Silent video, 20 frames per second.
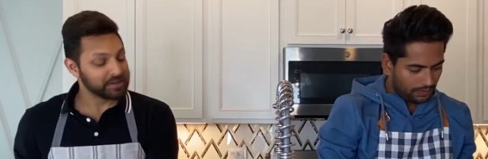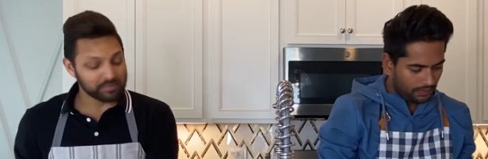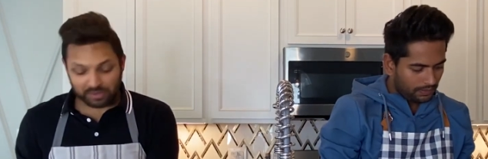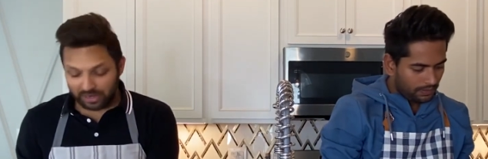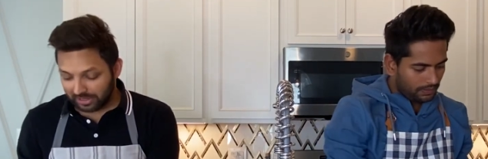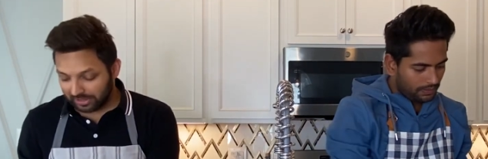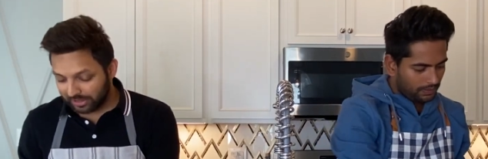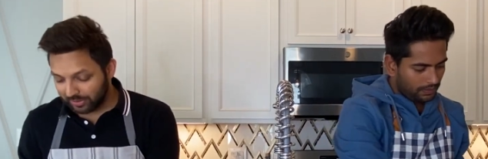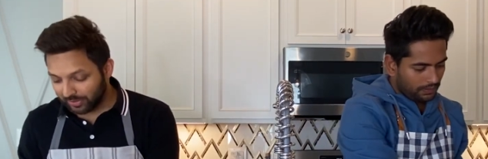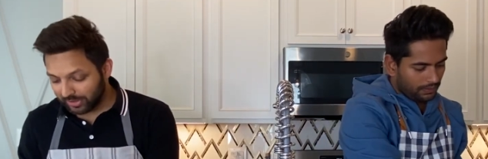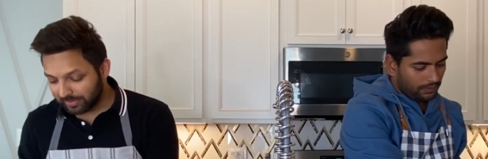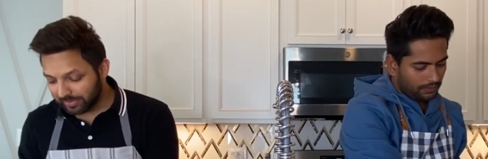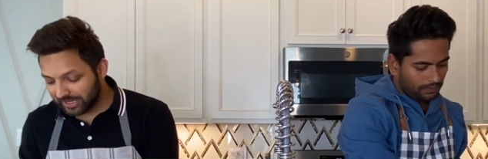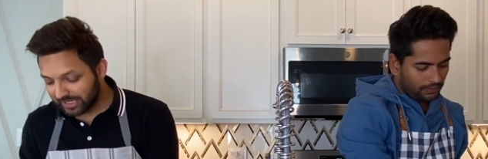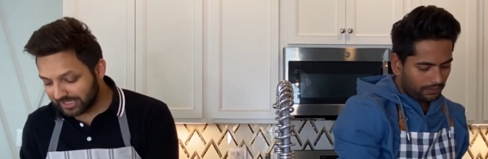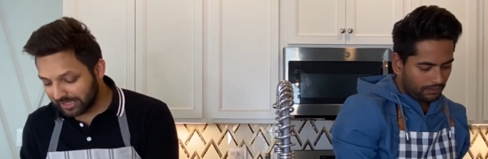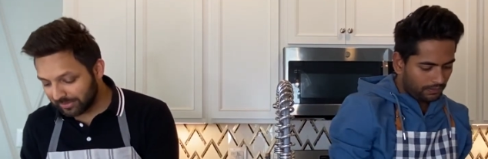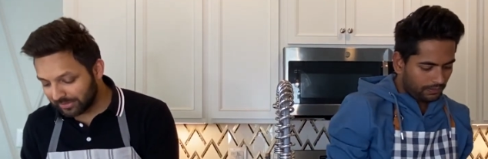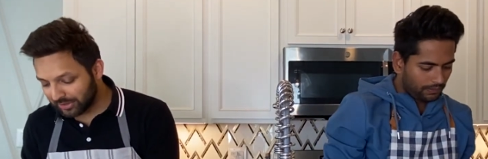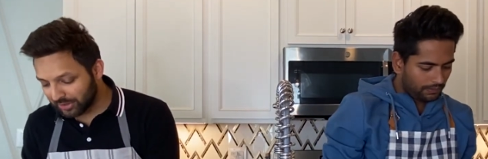Speaker 1: in Bollywood because
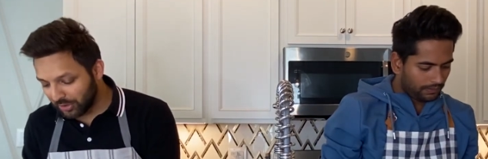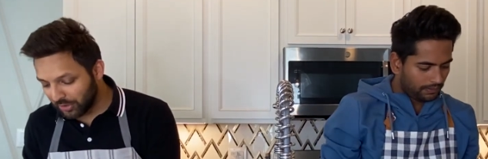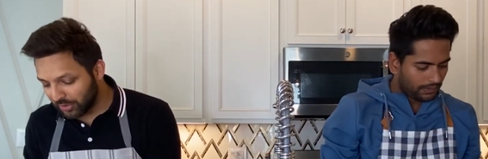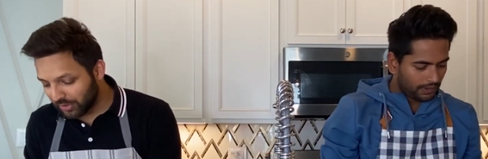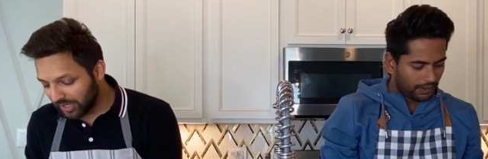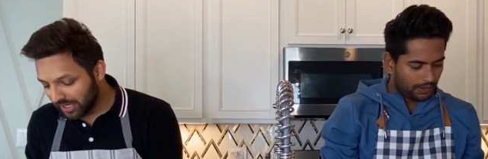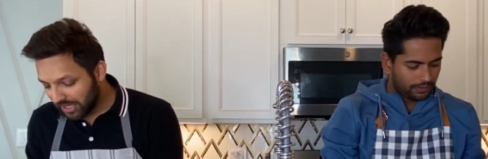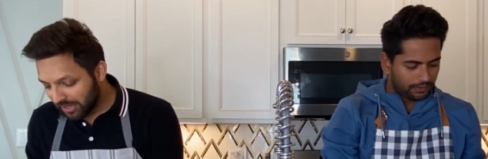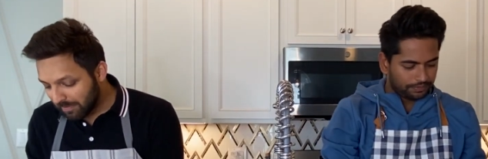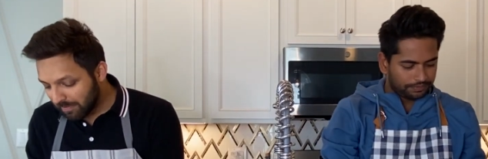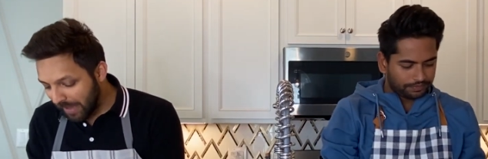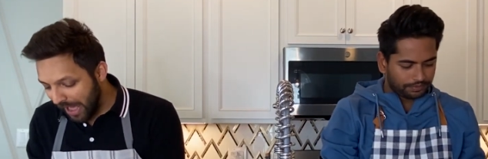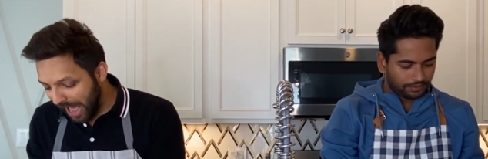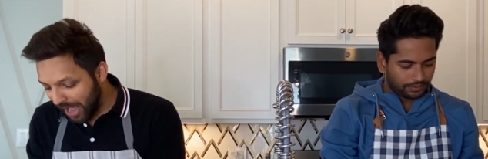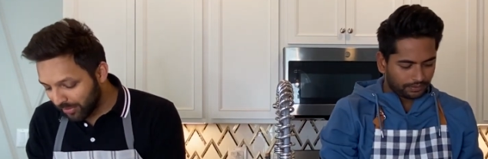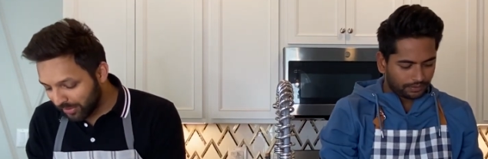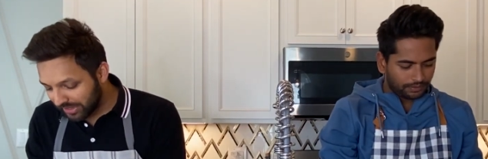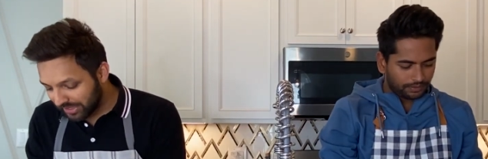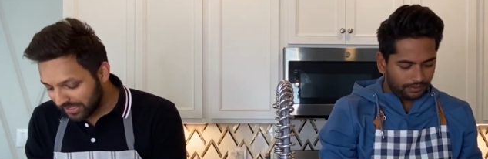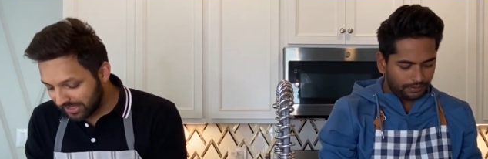I'm so bad
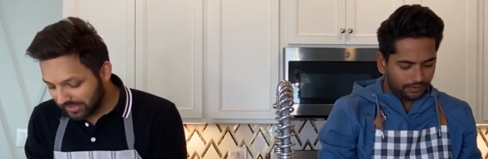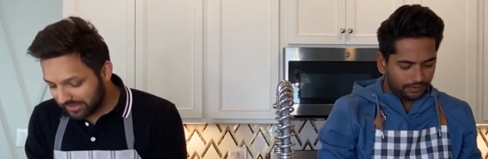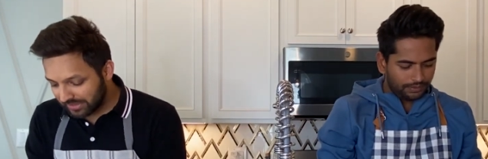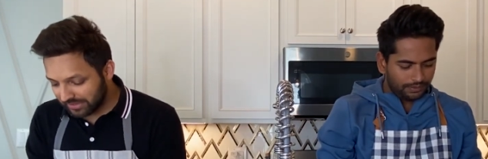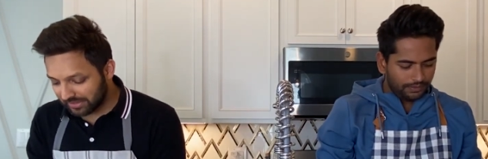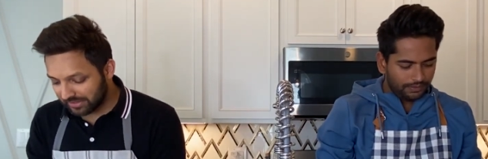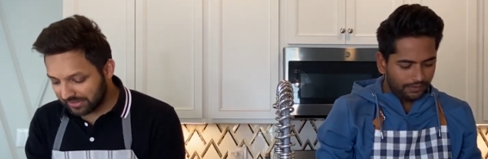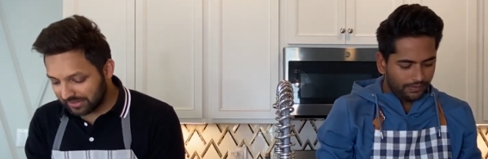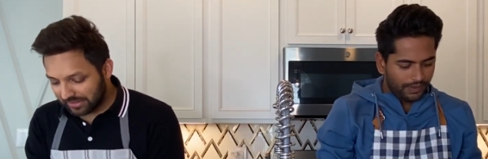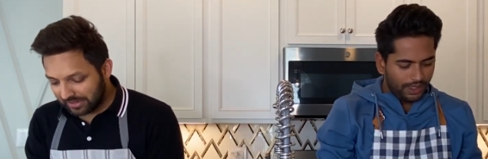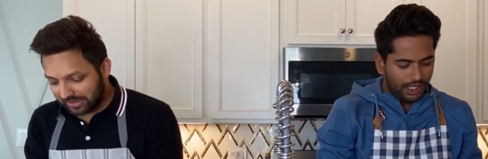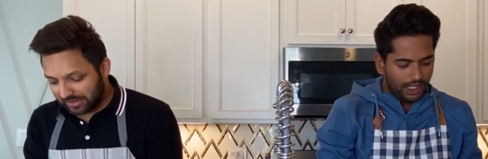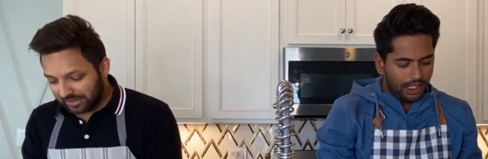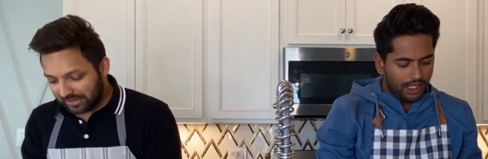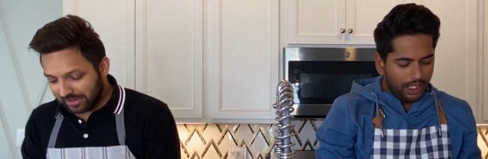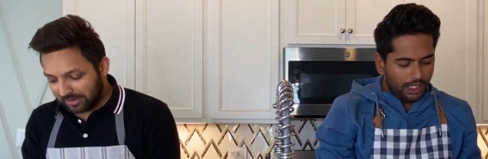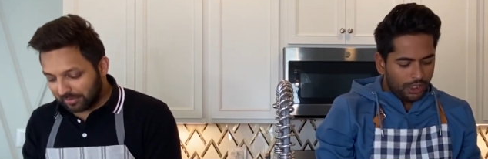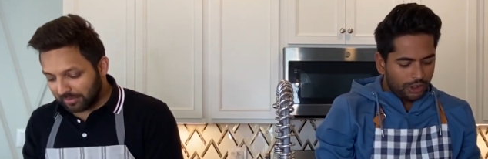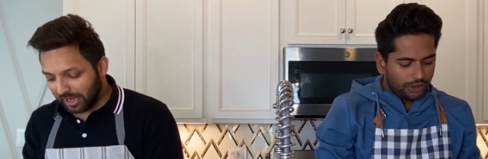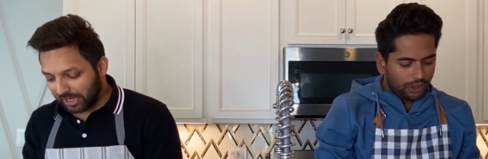with these
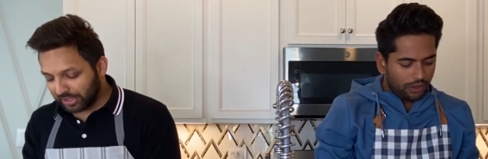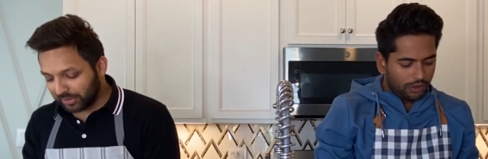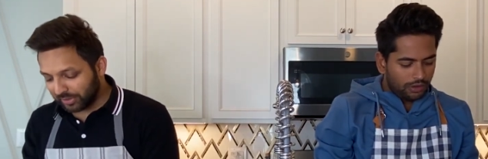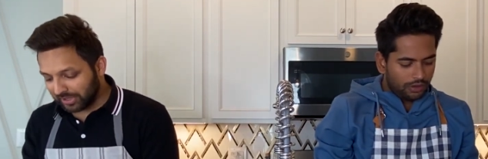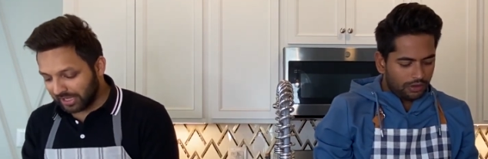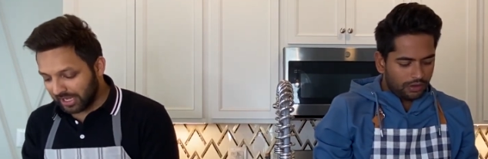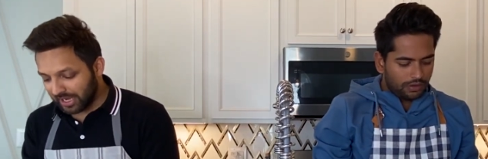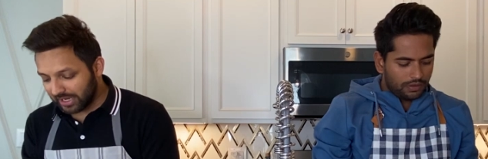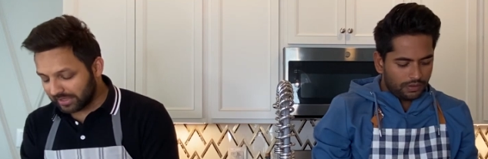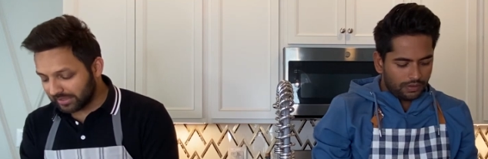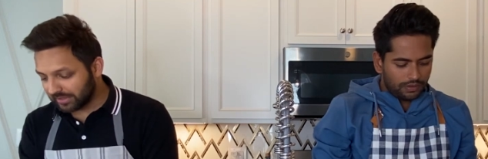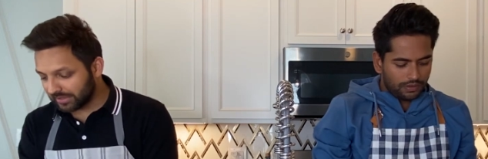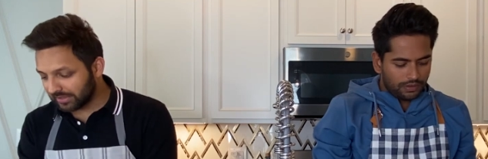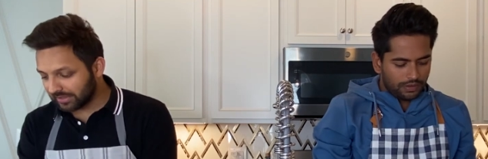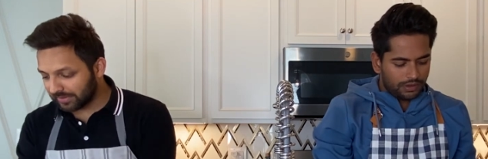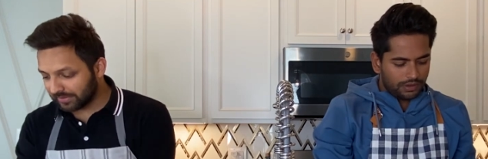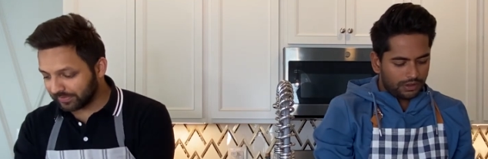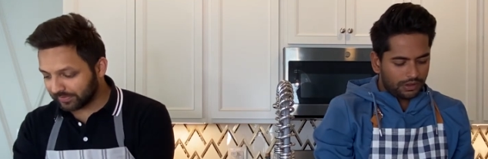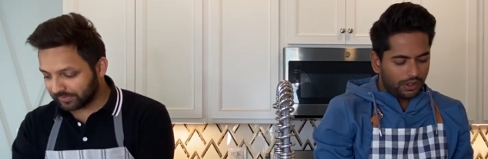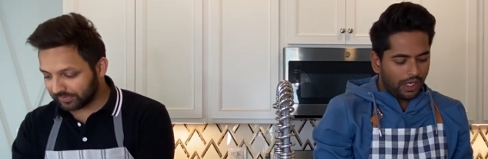Bollywood so, lines.
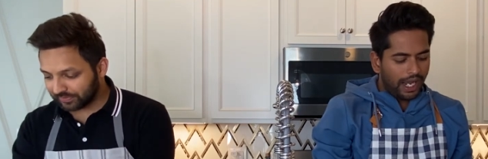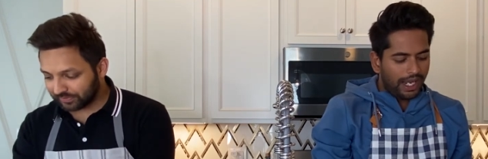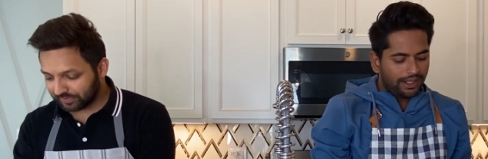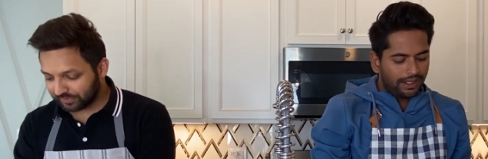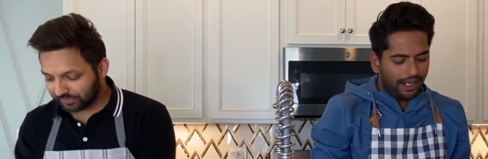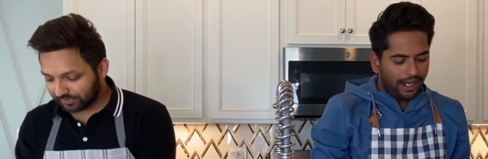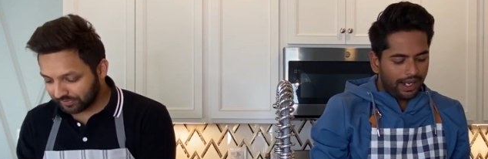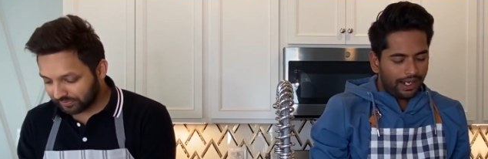So I,